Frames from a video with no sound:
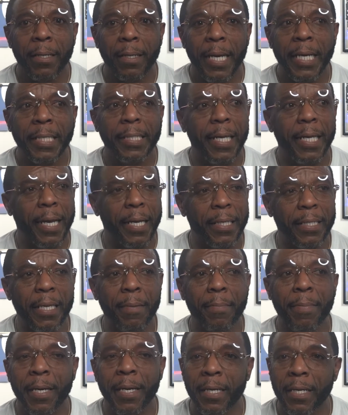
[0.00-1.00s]
He said, because he
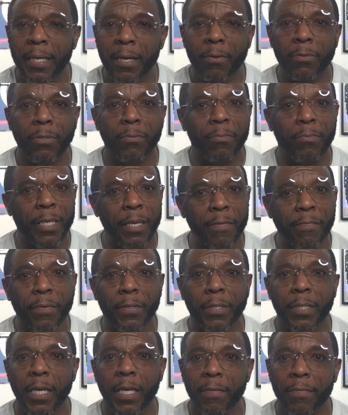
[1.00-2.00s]
being there on some
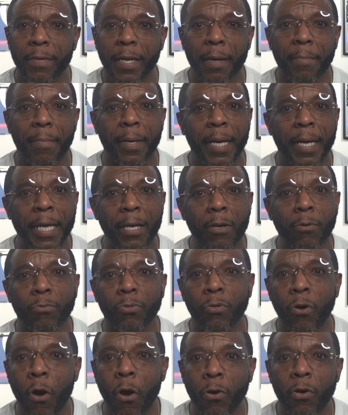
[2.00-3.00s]
different stuff now, man. He don't
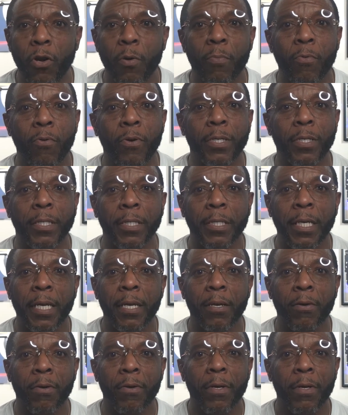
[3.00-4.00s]
talk no more in the
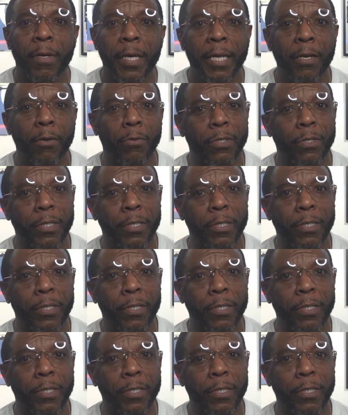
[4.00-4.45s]
cell. He don't